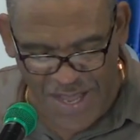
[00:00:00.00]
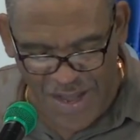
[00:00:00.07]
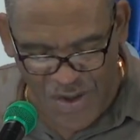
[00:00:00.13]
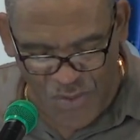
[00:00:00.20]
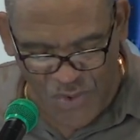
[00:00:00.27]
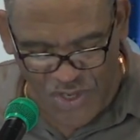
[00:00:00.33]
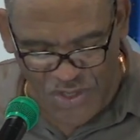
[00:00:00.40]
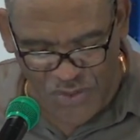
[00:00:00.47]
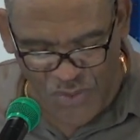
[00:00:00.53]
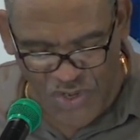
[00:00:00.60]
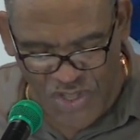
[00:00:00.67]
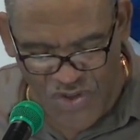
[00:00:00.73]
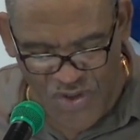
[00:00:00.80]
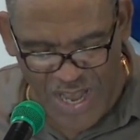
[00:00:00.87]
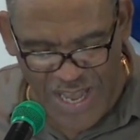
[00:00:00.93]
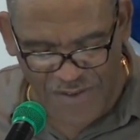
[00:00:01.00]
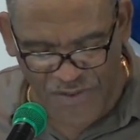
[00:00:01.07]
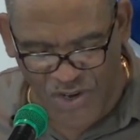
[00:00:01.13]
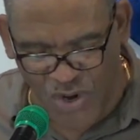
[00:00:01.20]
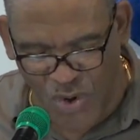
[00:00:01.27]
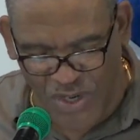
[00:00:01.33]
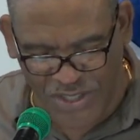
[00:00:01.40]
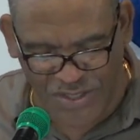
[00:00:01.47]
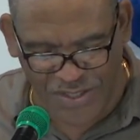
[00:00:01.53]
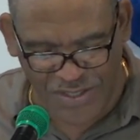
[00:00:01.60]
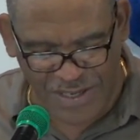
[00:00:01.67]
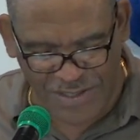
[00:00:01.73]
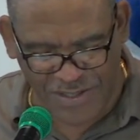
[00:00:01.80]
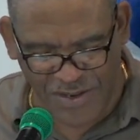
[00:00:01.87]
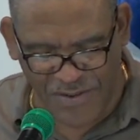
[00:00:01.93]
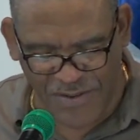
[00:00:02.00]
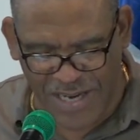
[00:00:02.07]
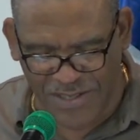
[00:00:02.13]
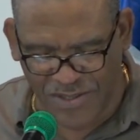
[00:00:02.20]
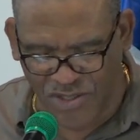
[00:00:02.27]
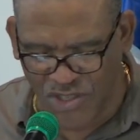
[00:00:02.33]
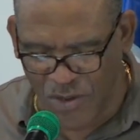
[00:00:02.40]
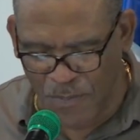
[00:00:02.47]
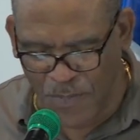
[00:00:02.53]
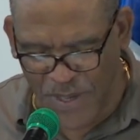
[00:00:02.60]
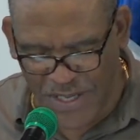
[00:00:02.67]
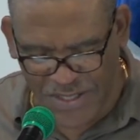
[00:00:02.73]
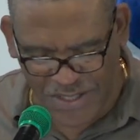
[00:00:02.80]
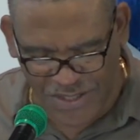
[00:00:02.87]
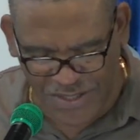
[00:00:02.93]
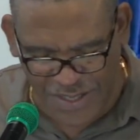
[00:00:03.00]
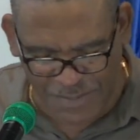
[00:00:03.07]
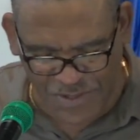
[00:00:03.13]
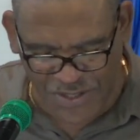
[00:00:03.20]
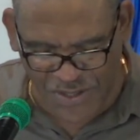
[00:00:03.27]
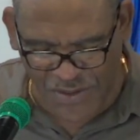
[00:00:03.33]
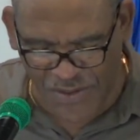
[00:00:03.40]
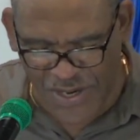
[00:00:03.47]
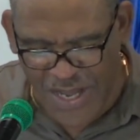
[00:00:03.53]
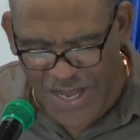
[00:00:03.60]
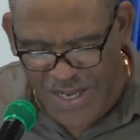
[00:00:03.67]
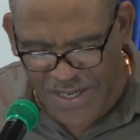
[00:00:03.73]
When you have a question, I'm sorry, I don't jump pages. I'm sorry.